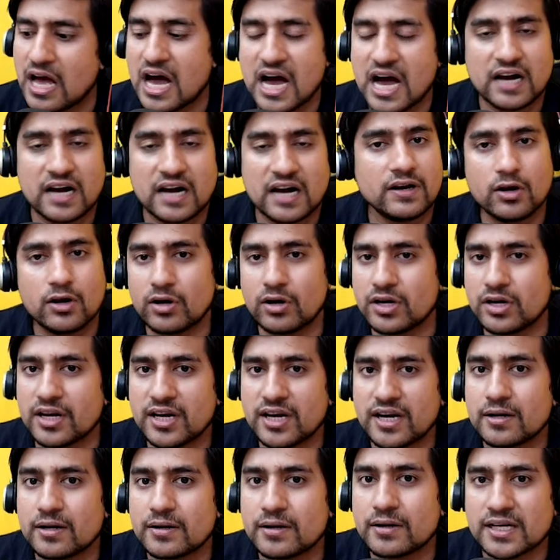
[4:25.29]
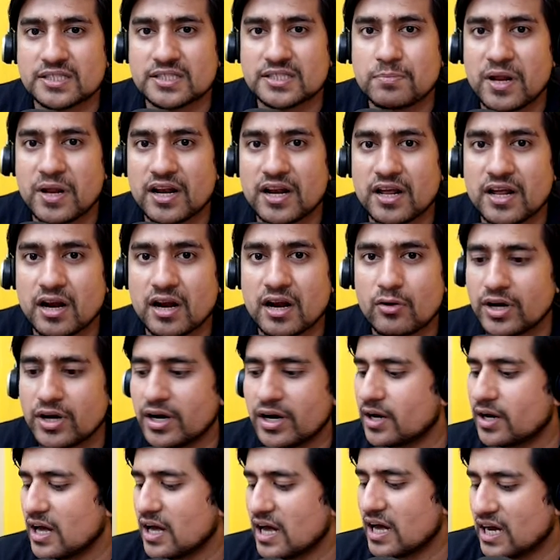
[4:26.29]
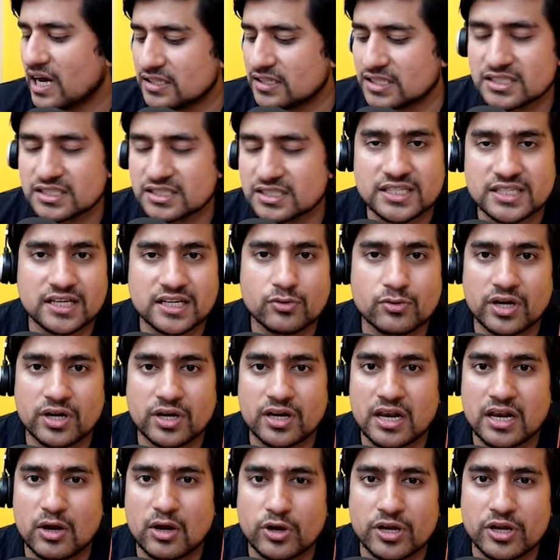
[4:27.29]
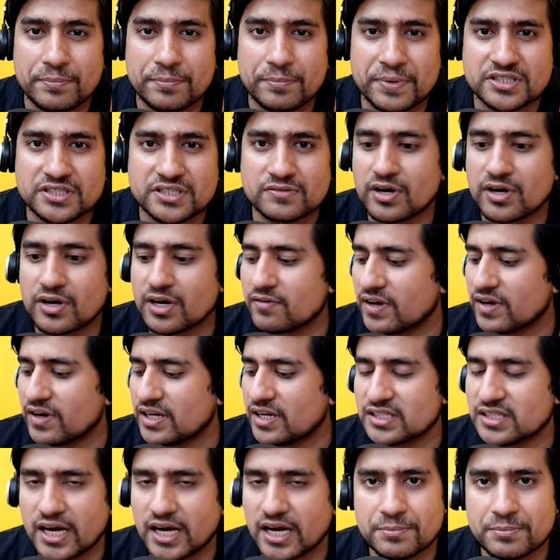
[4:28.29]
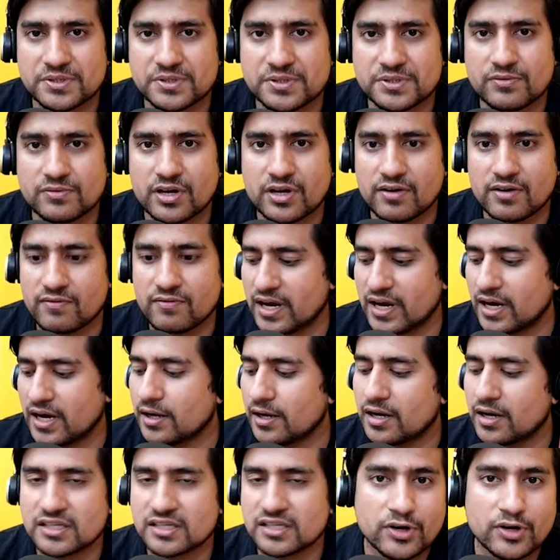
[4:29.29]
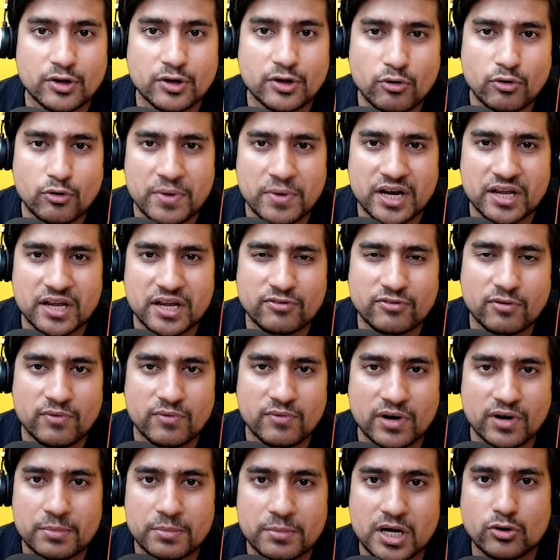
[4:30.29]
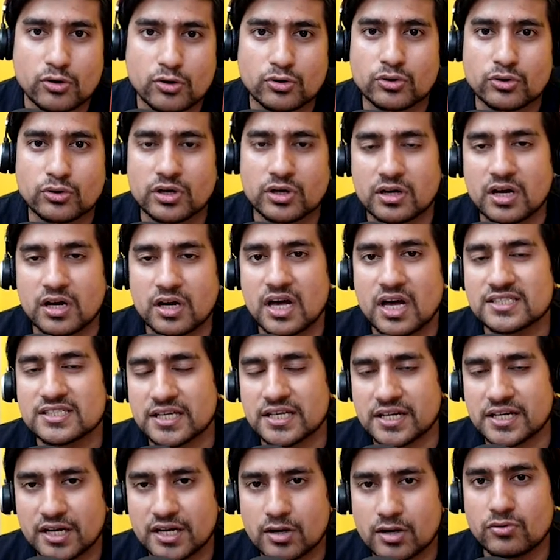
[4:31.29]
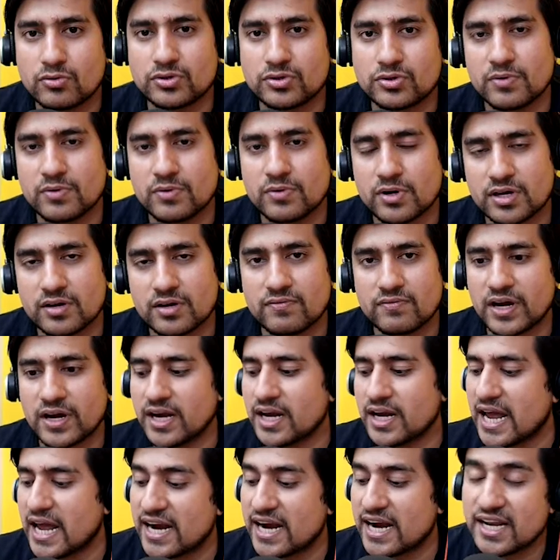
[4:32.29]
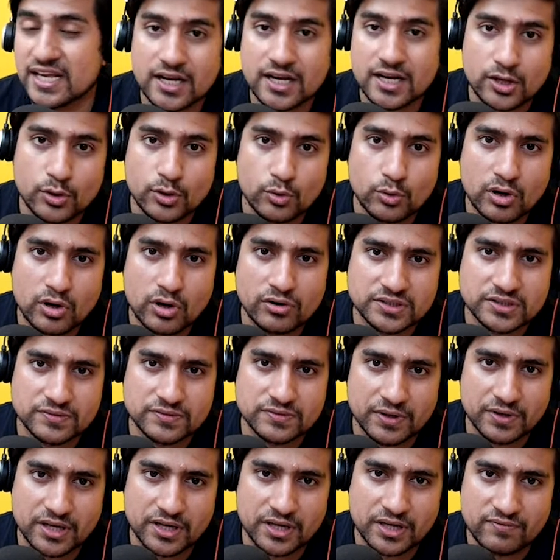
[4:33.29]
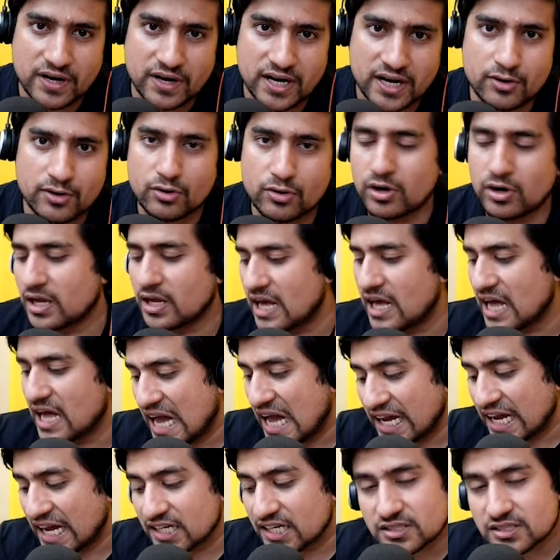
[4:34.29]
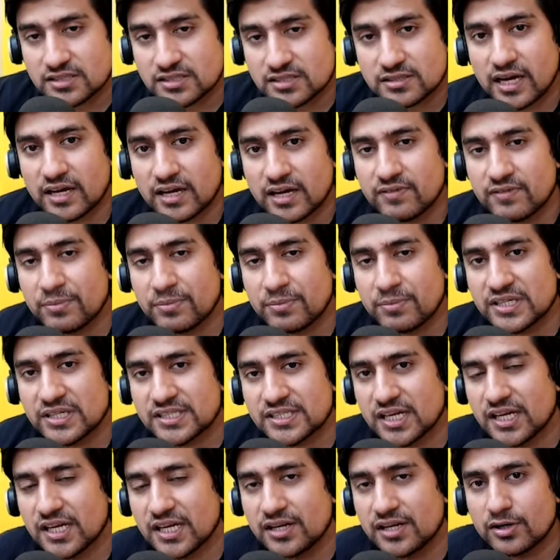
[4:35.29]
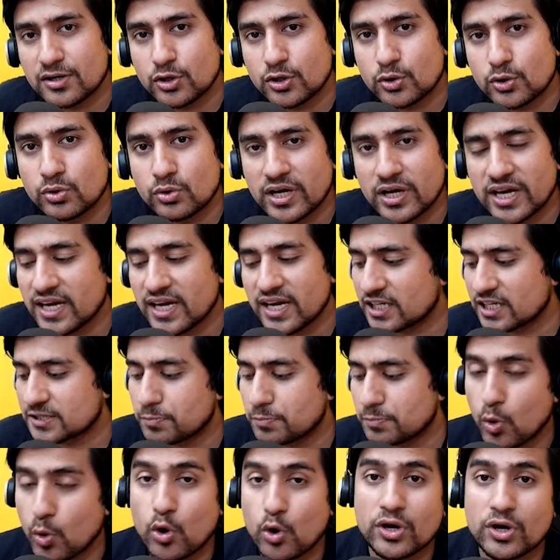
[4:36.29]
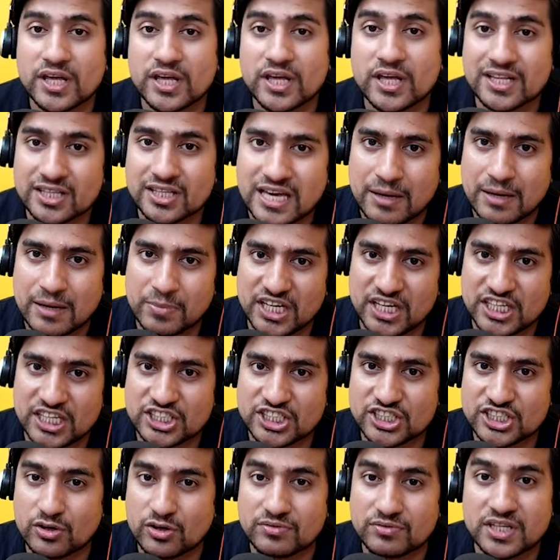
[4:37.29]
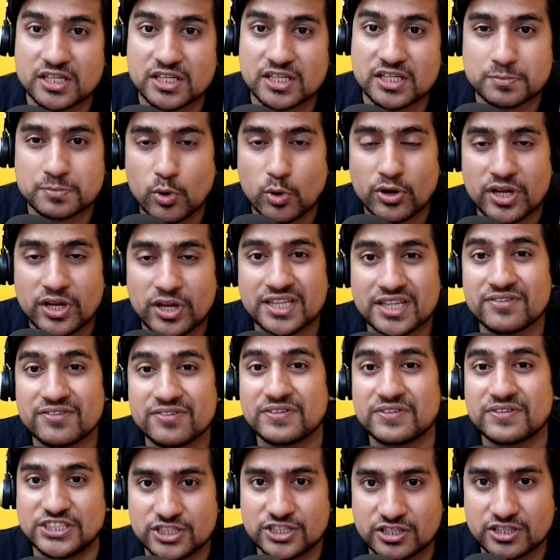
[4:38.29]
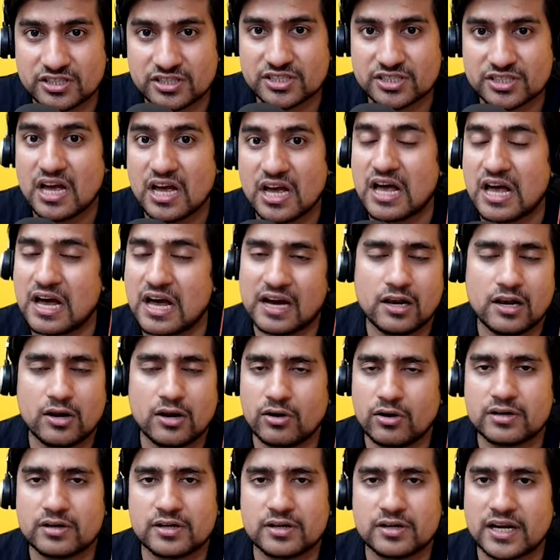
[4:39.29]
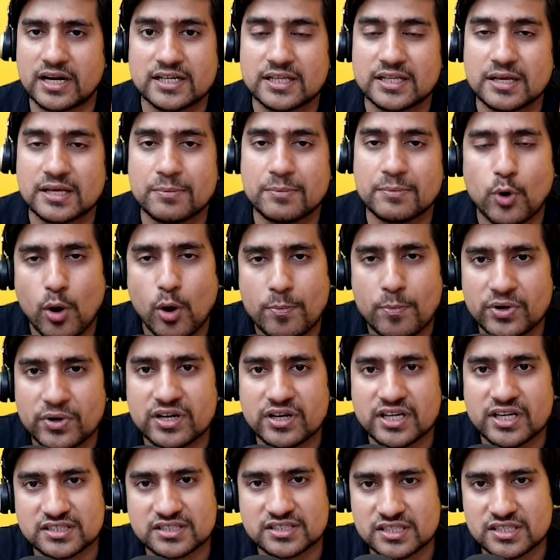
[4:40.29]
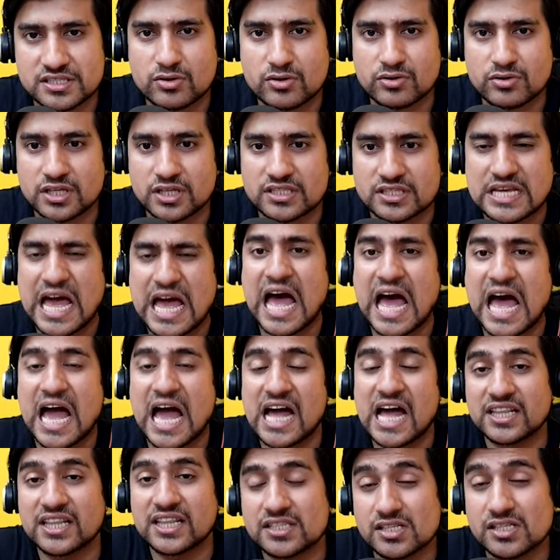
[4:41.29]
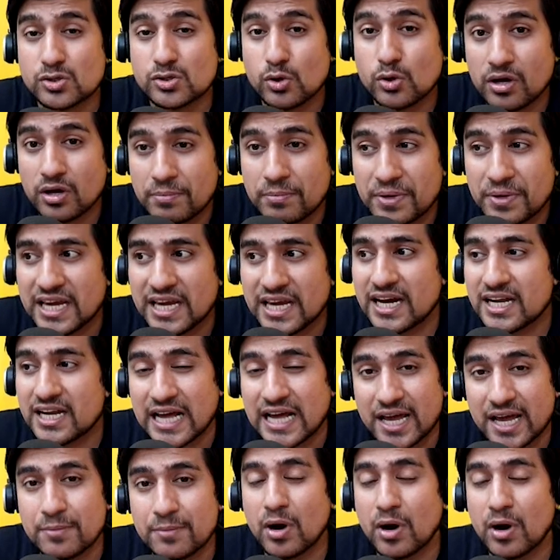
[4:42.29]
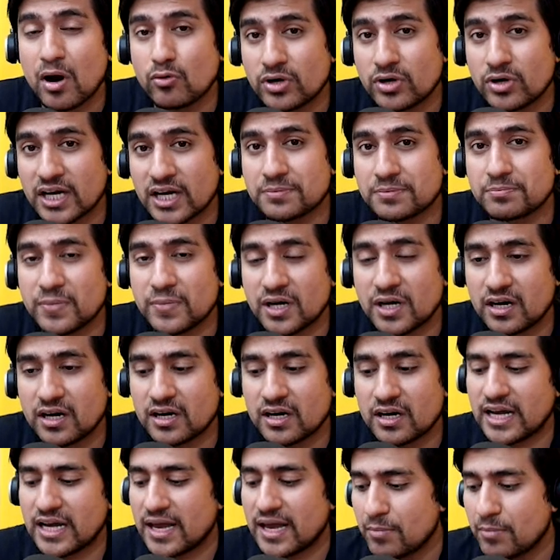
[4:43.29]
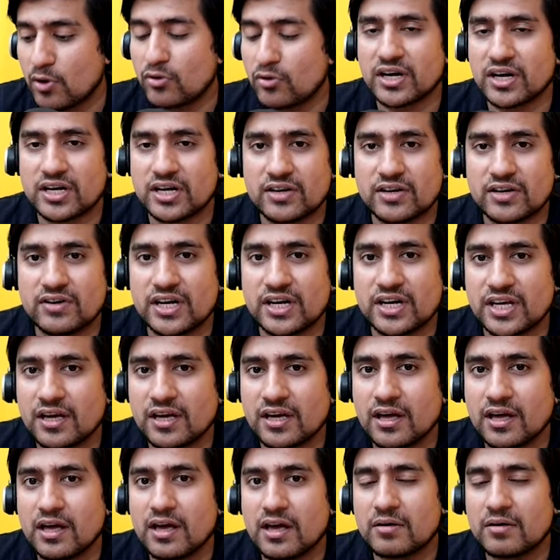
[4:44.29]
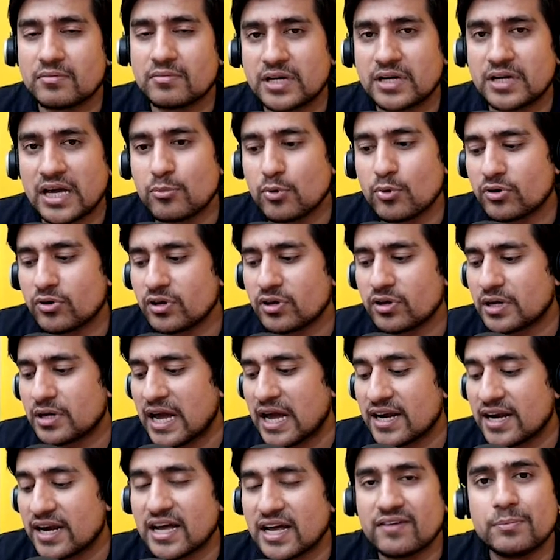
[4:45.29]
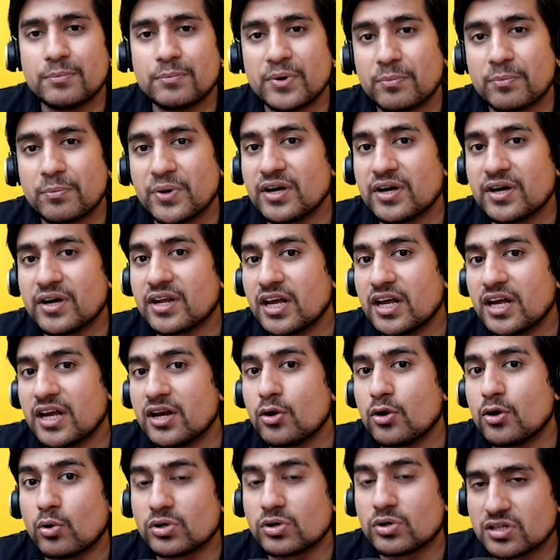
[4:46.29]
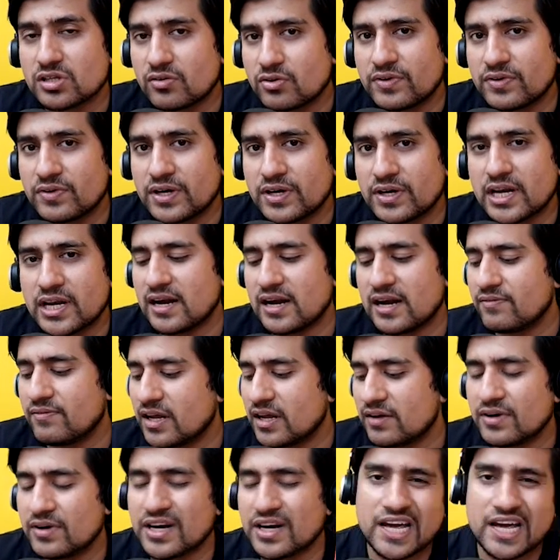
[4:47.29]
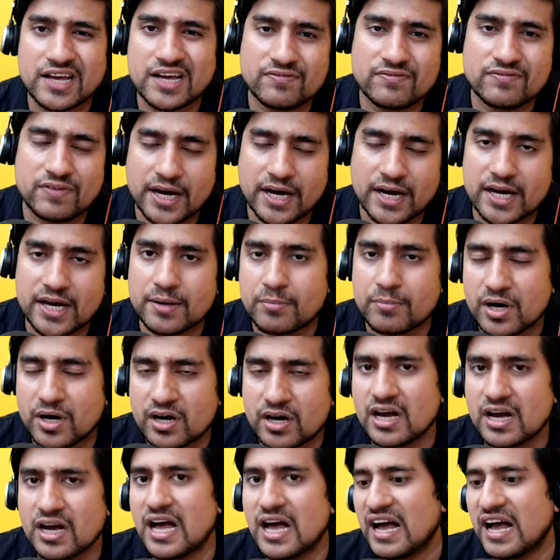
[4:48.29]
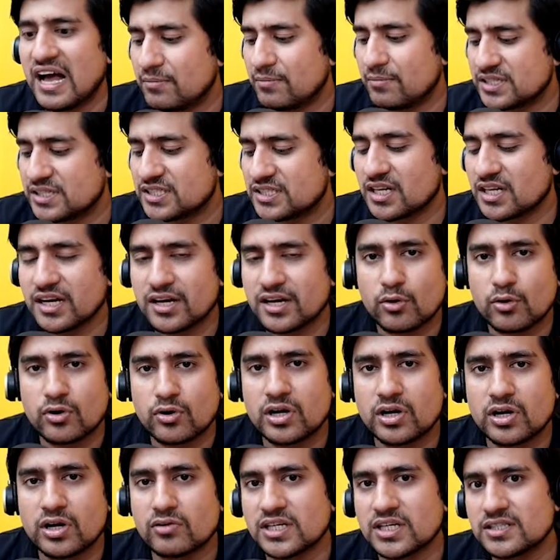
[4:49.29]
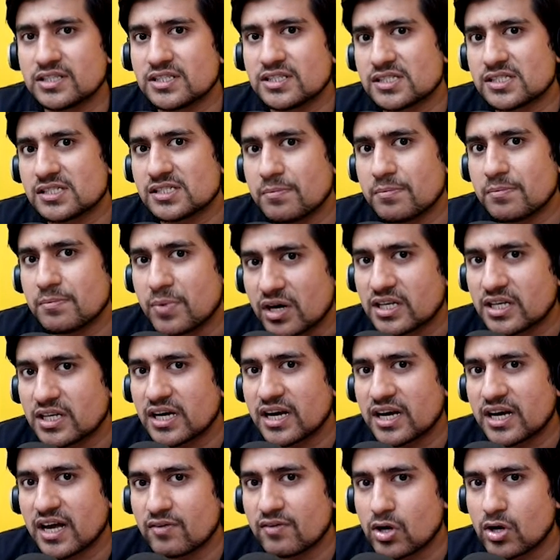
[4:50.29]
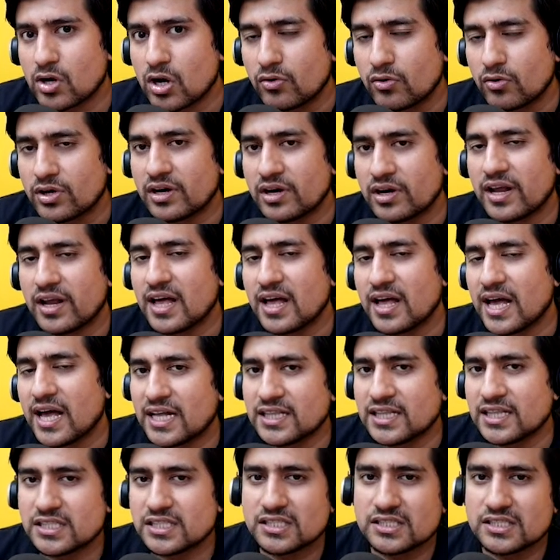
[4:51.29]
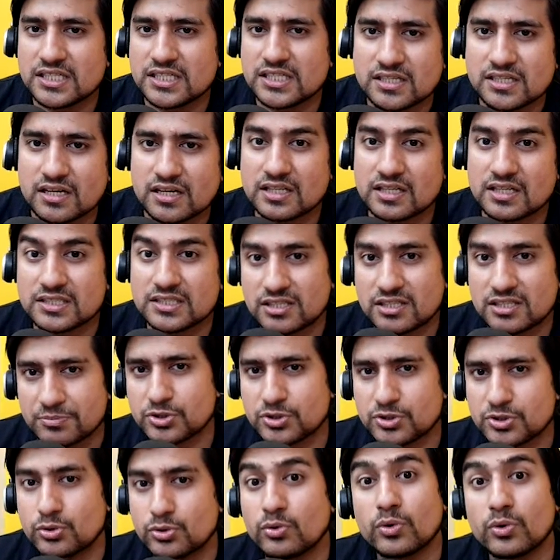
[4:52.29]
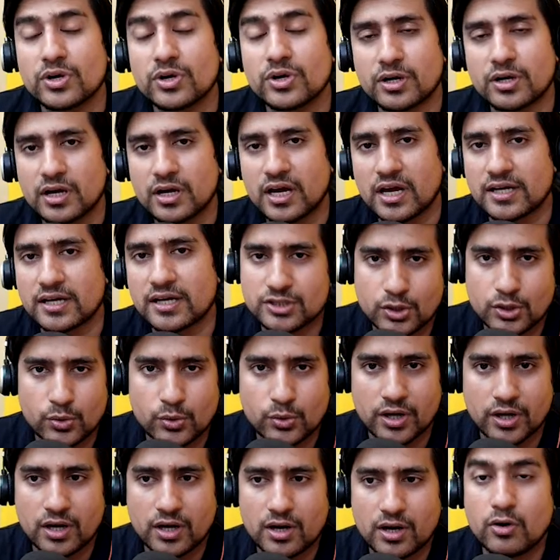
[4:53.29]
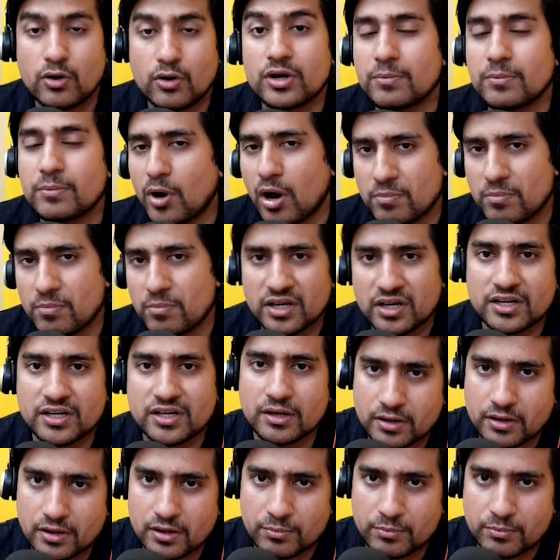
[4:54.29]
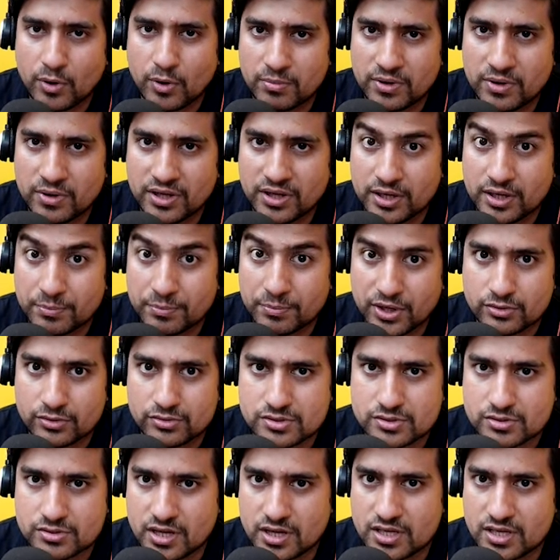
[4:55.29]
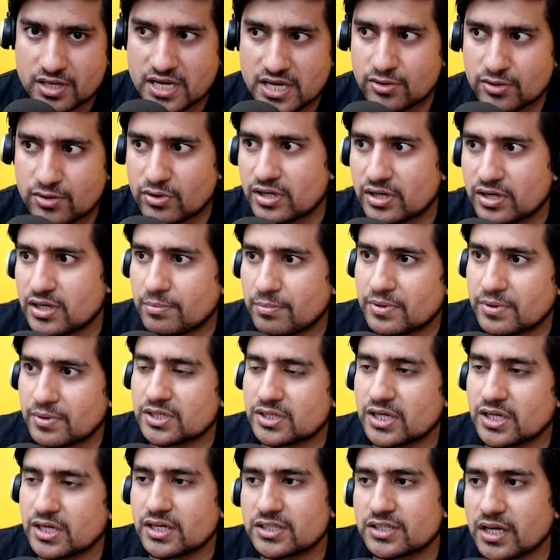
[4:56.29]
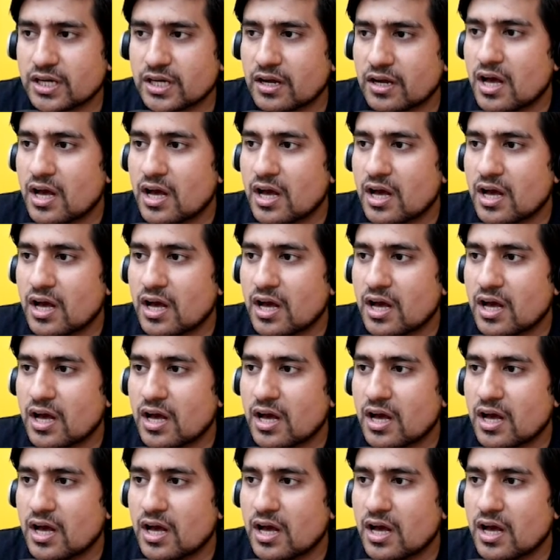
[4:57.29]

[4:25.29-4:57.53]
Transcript: I will not create a test plan around it. I'll just check, okay, login page is working fine, sign up is working fine, transferring of money from one account to the second account is working fine, adding a new account is working fine or not. And I will basically do a exploring the application of the exploring the features. I'll not write the proper test cases on this, and this is gonna be a time bound uh, time bound activity time bound and I will prepare a notes out of it, and whenever I find a bug, I'll basically note down that this is a bug that I have encountered and this is, these are the steps to execute or a probably re, probably reproduce. Okay, that you can check check.